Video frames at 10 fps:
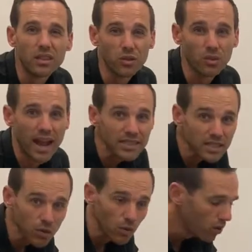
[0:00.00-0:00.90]

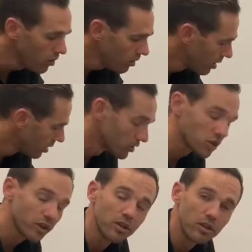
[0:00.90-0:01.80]
thoracic roll, or
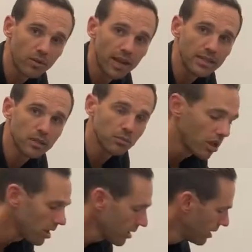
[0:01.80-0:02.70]
sorry, the thoracic
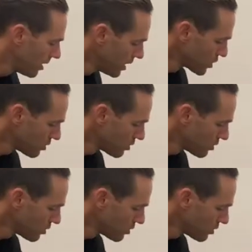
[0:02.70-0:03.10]
block. So